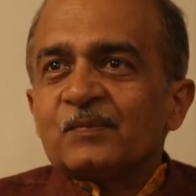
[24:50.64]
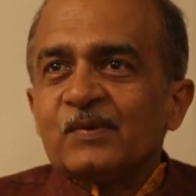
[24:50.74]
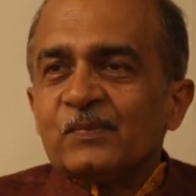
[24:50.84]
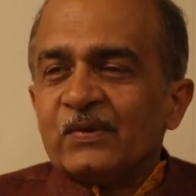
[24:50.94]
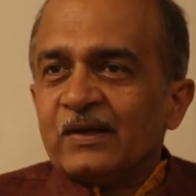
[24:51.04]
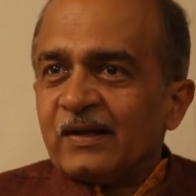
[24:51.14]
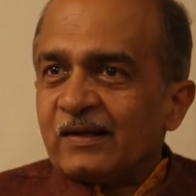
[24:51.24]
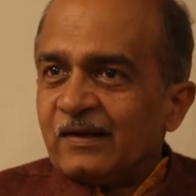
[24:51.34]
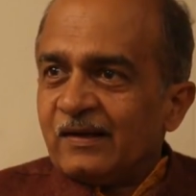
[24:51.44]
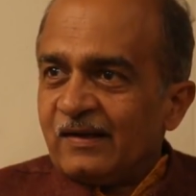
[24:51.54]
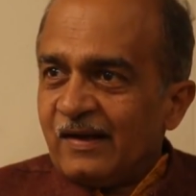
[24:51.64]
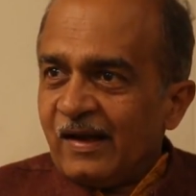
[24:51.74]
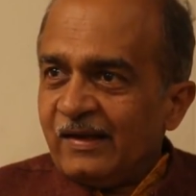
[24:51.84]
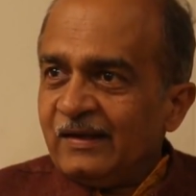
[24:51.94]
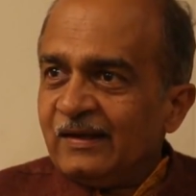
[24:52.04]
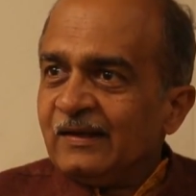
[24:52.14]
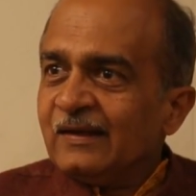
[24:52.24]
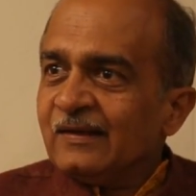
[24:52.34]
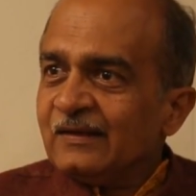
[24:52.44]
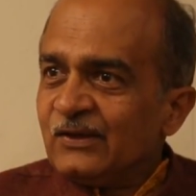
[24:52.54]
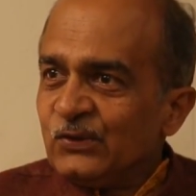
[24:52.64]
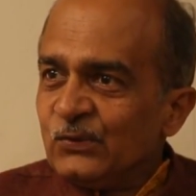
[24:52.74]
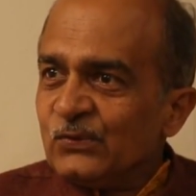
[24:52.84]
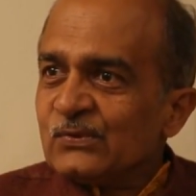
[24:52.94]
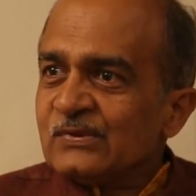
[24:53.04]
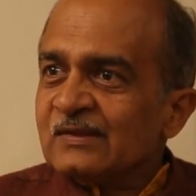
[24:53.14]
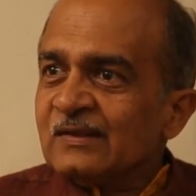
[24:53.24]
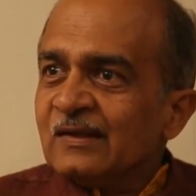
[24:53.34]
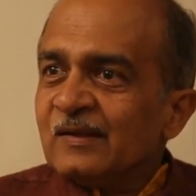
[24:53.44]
People are dying in queues.